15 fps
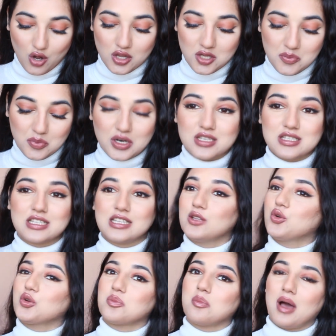on a
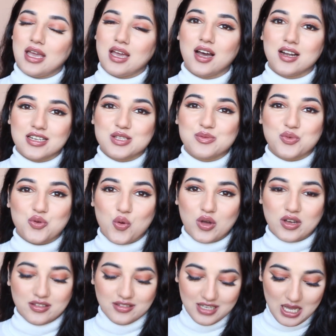personal note, my heart is
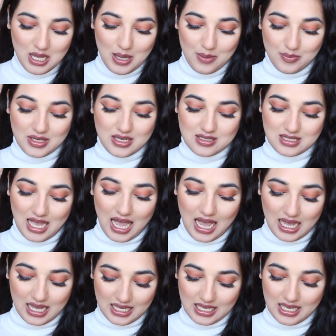broken because
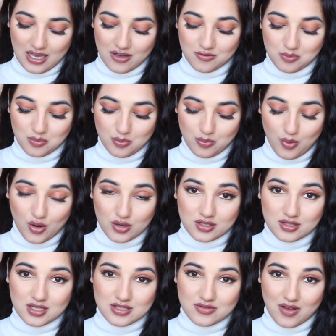I have bought
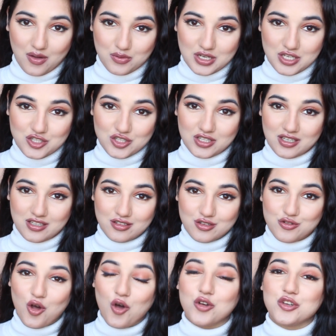this foundation in a
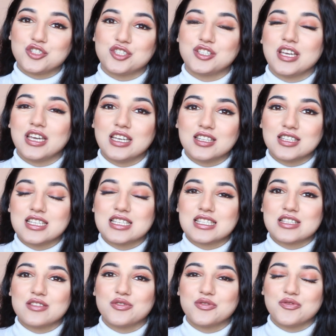wrong shade.
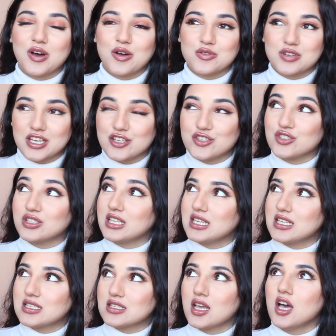This foundation
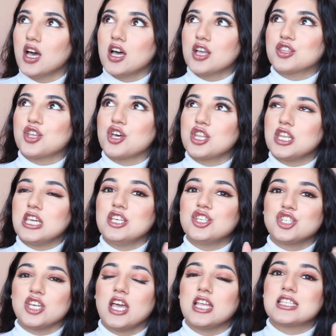is 3
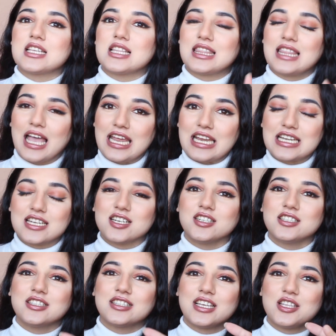shades
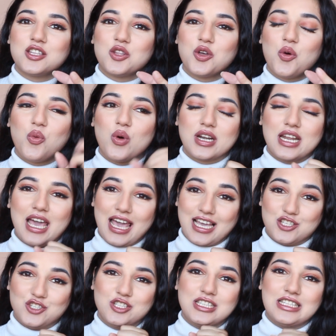lighter than what I
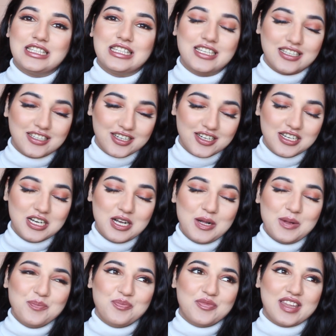actually needed.
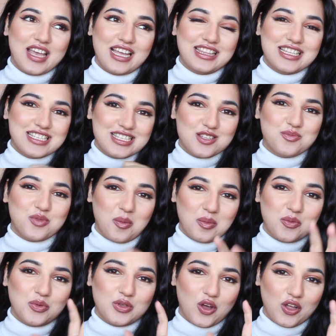And this is the
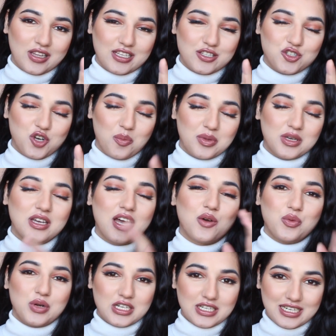problem with online shopping.
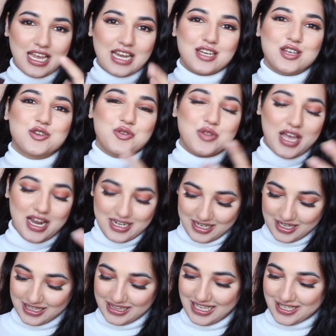We'll get into that
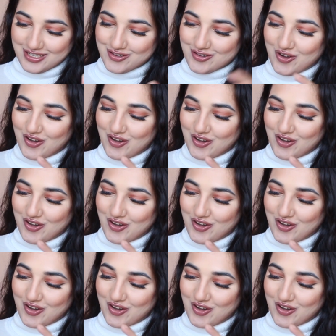later